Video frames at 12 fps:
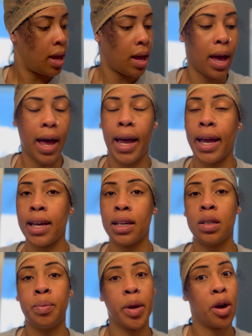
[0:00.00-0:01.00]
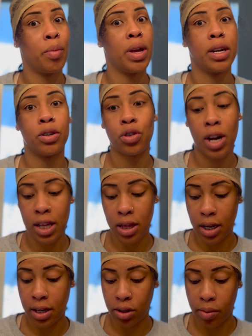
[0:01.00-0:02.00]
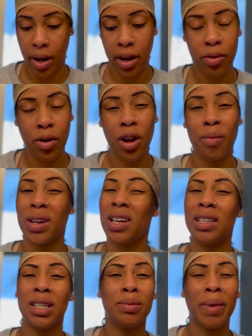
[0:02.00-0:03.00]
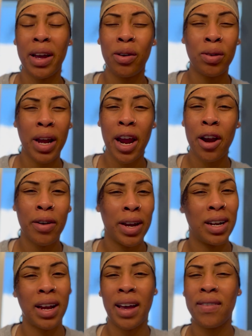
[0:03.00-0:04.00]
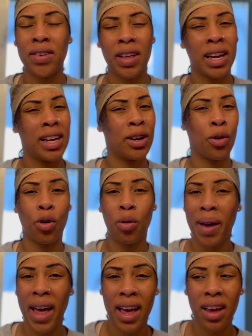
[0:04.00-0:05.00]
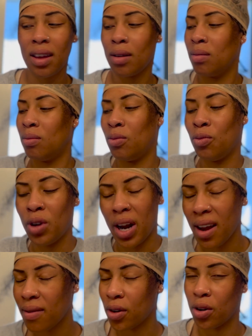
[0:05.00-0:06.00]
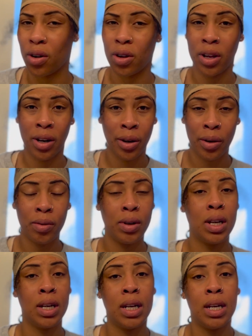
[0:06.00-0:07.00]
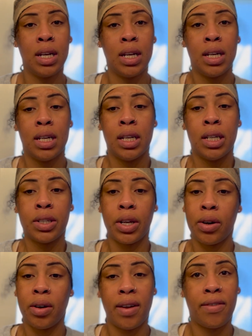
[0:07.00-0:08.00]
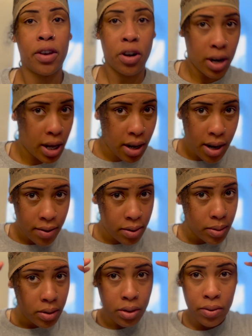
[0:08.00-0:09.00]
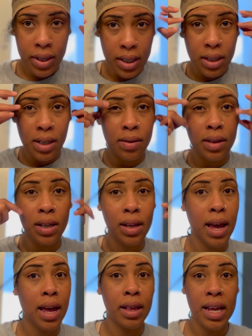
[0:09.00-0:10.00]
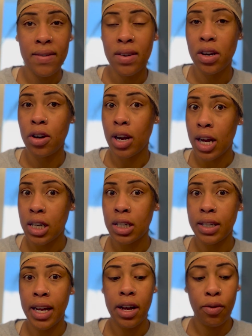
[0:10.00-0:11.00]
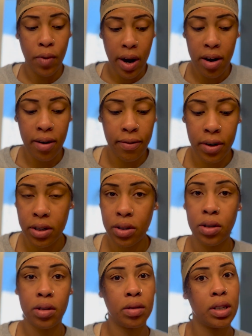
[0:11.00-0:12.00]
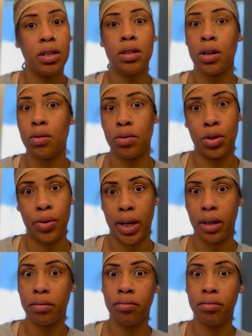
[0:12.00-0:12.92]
I experiment and try things on my own hair because it's my own hair and I feel like it'll grow back, whatever, you know? So if you're not comfortable doing something like leaving your edges out, wearing a frontal, then don't do it.